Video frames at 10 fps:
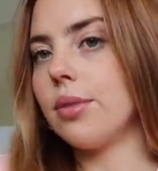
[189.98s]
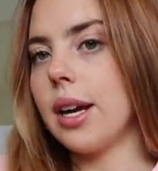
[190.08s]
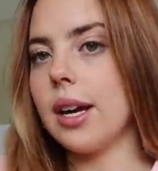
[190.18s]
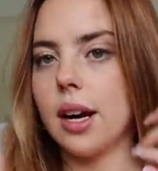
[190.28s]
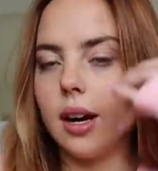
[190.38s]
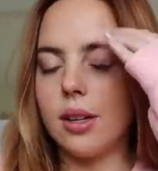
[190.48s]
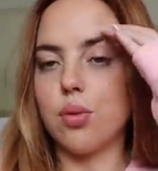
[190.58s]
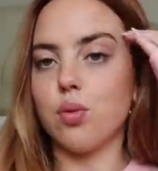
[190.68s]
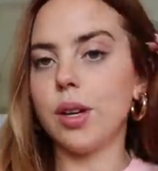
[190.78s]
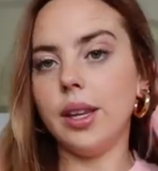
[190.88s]
right here.
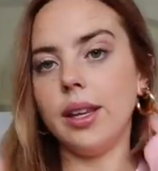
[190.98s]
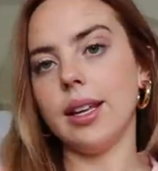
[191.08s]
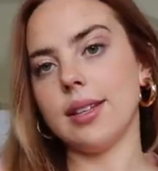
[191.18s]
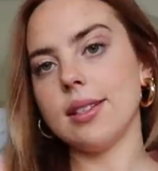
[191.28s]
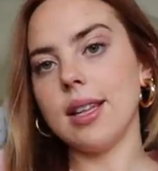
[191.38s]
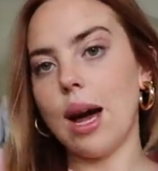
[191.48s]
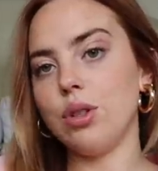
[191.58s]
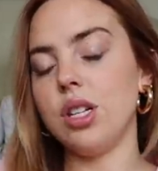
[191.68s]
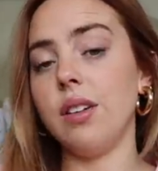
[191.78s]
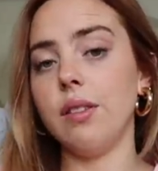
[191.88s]
It's really like
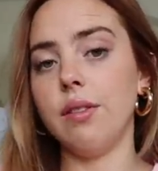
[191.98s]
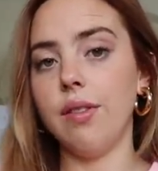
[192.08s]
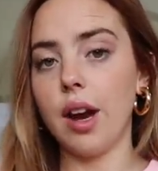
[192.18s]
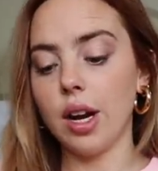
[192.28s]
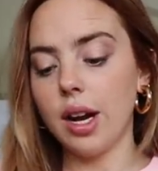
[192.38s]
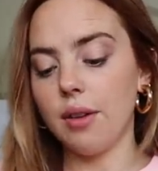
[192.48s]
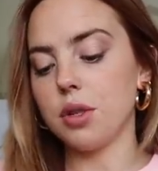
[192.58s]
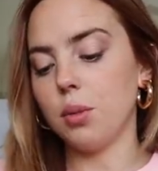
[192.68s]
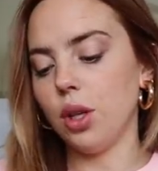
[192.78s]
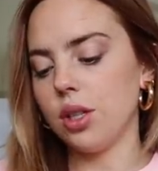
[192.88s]
slouchy, very
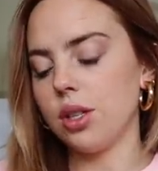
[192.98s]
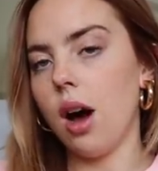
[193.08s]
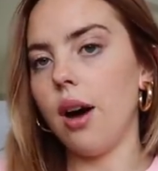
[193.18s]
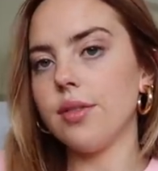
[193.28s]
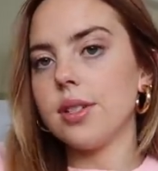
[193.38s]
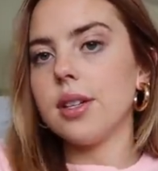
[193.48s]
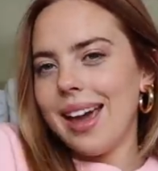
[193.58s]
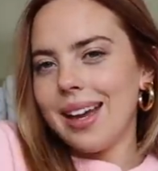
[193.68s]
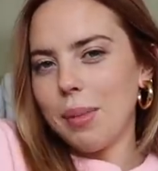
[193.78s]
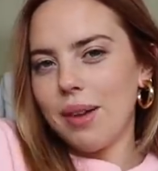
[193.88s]
comfortable and soft.
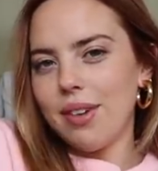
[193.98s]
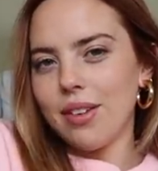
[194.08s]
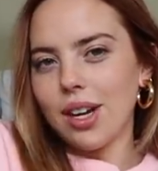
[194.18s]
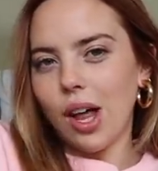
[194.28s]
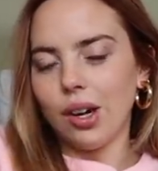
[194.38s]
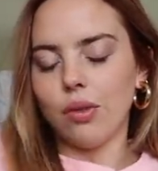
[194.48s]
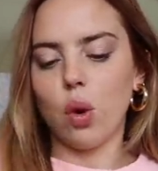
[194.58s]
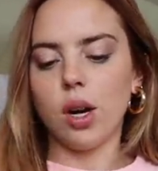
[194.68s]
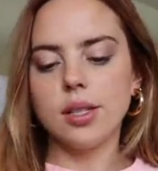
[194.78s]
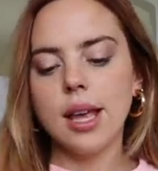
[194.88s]
And my favorite color, of
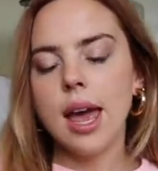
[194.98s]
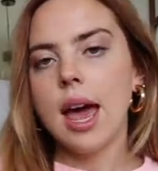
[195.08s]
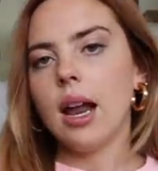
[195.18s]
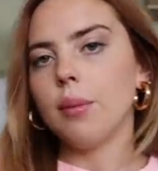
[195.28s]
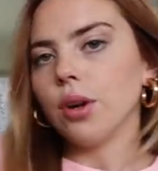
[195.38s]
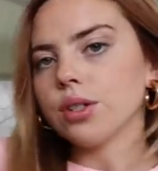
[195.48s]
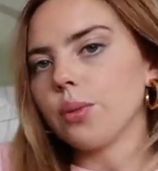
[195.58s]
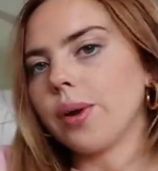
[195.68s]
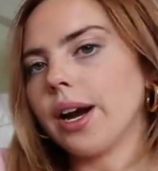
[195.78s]
course. And I'm also